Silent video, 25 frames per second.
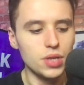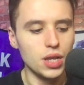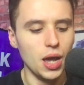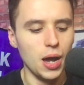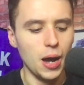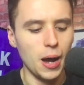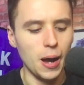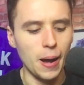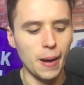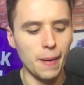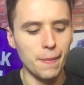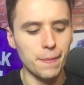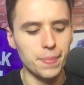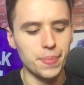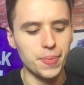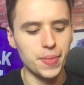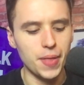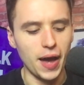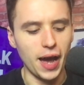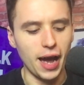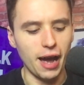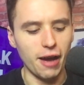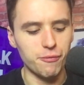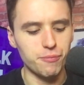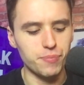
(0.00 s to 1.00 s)

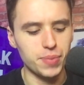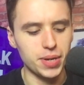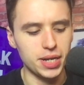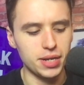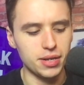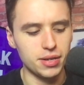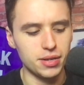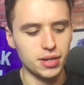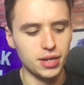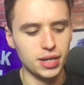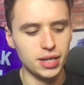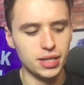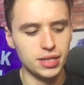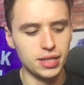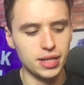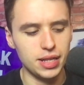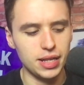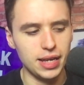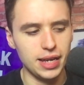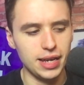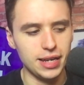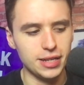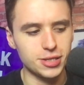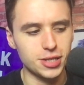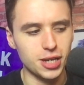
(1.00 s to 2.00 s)
that have been
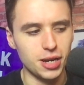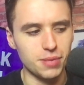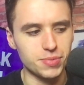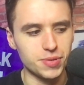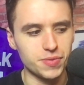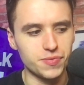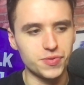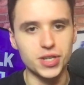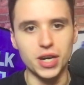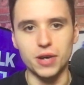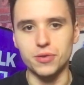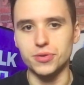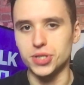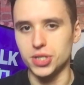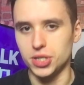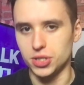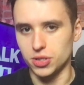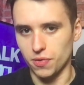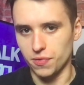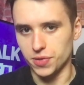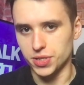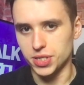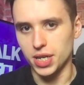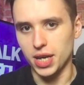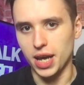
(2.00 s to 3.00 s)
in terms of Chelsea's
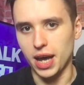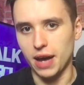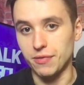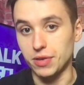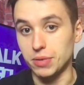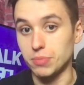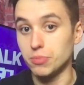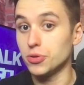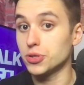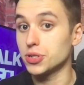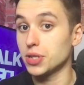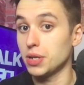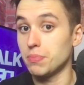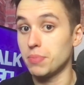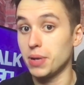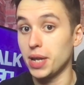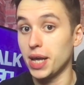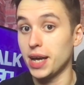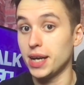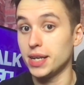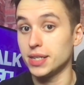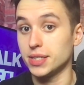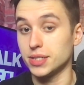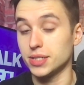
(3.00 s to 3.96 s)
obviously having Muslim players,